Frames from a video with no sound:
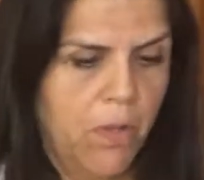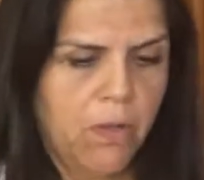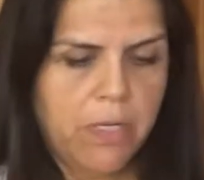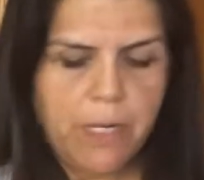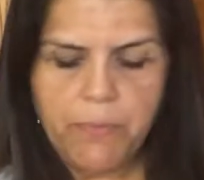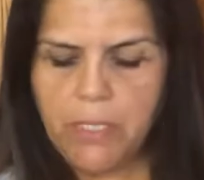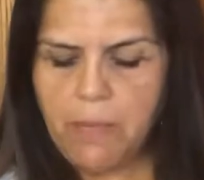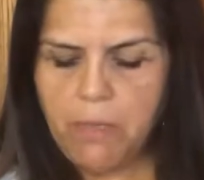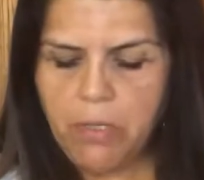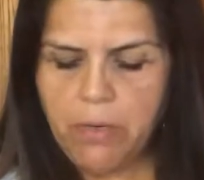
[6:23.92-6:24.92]
Oh, did I put
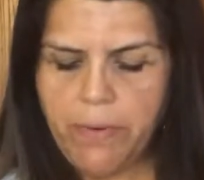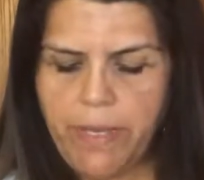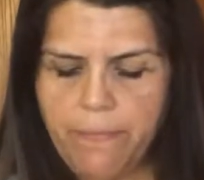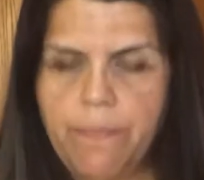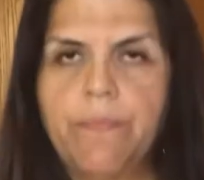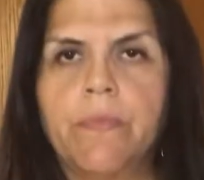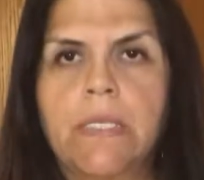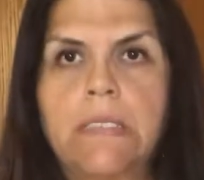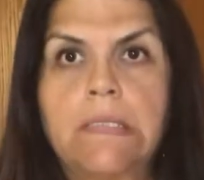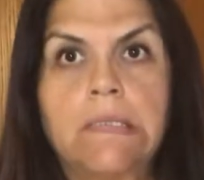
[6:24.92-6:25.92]
that milk away?
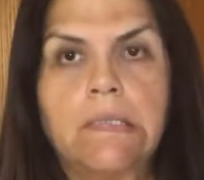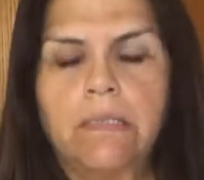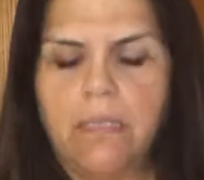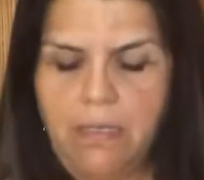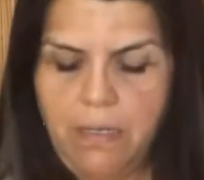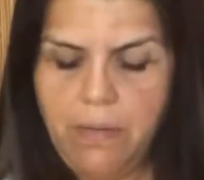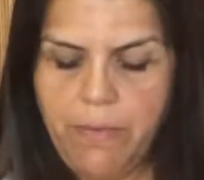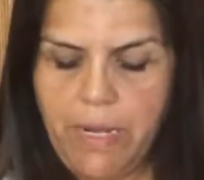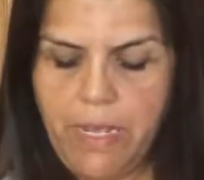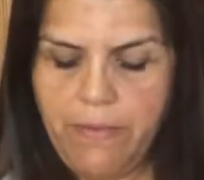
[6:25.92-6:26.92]
I'm
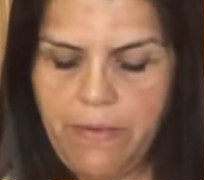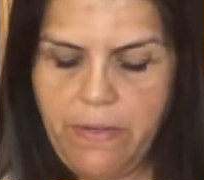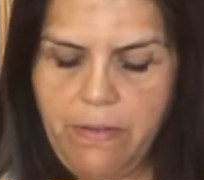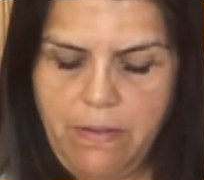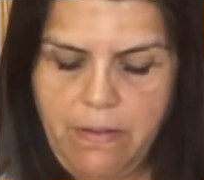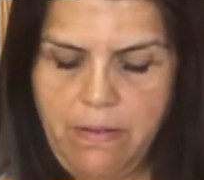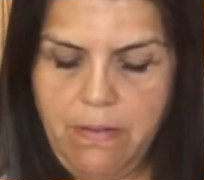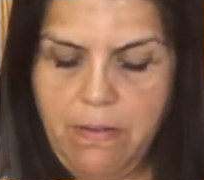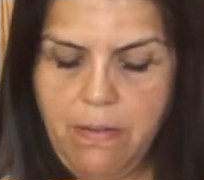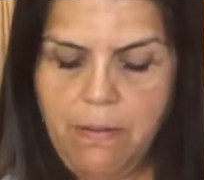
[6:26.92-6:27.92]
gonna have to
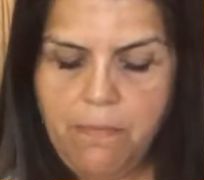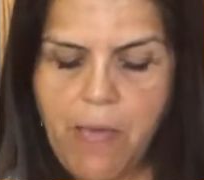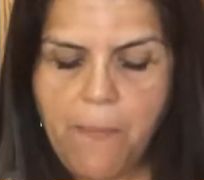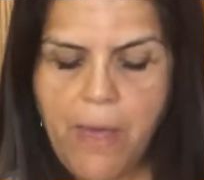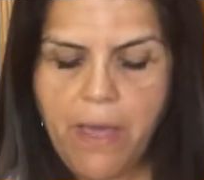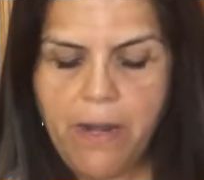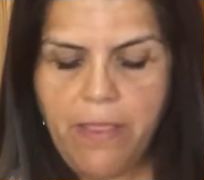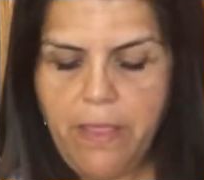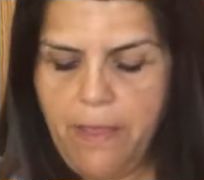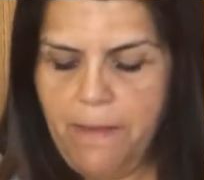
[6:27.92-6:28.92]
pop out
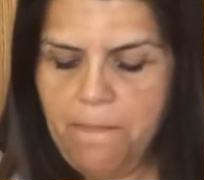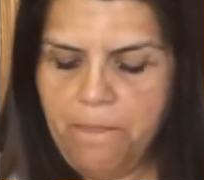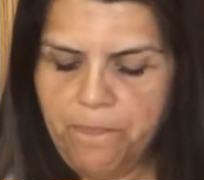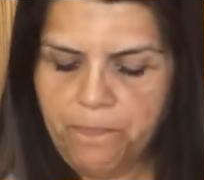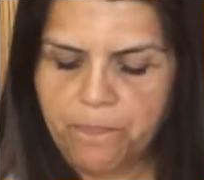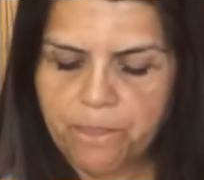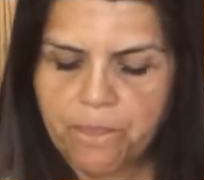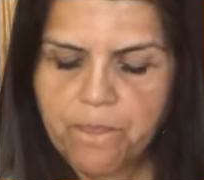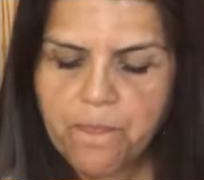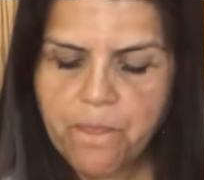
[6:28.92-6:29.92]
of the
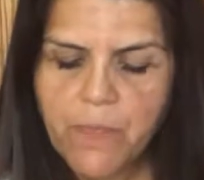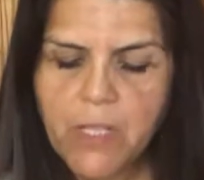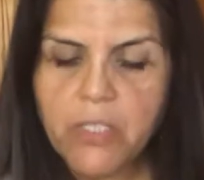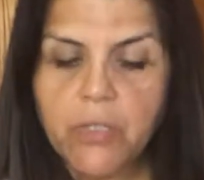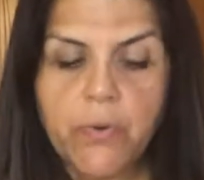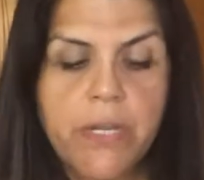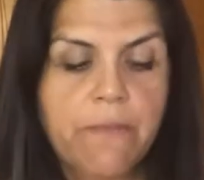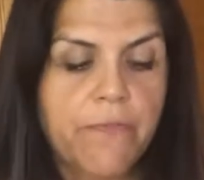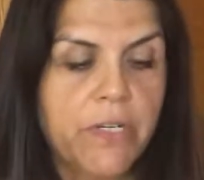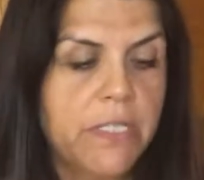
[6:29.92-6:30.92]

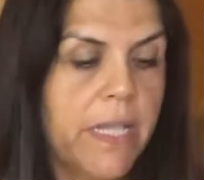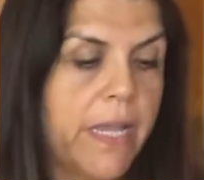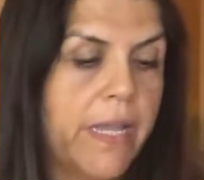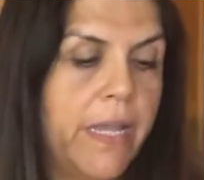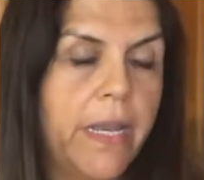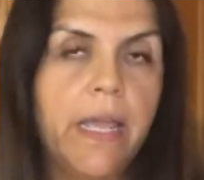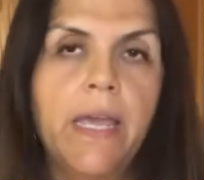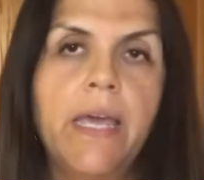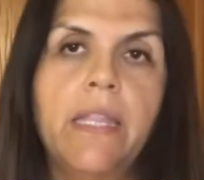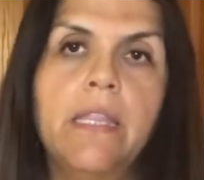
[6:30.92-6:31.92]
screen for a second
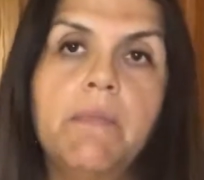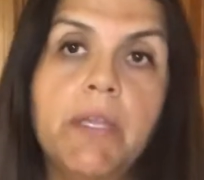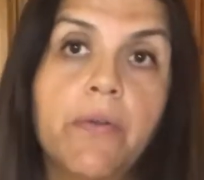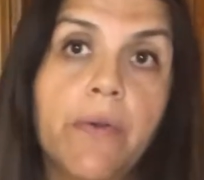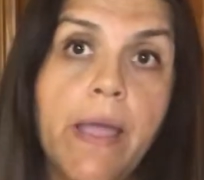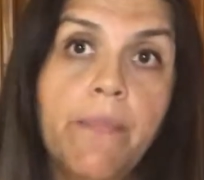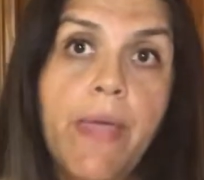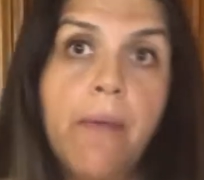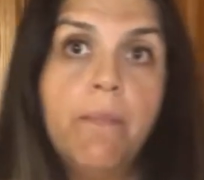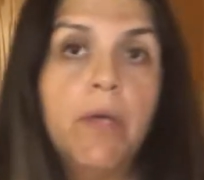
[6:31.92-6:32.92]
and let me grab
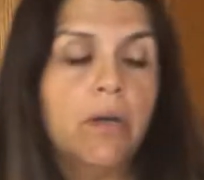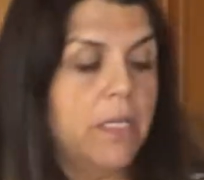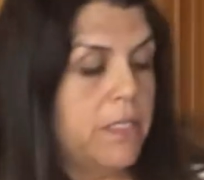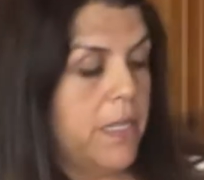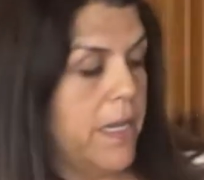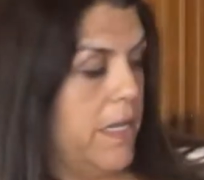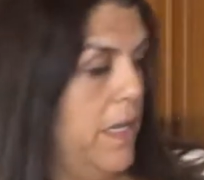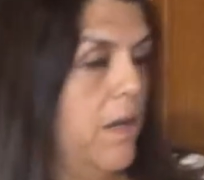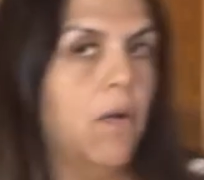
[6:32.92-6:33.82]
that milk a second.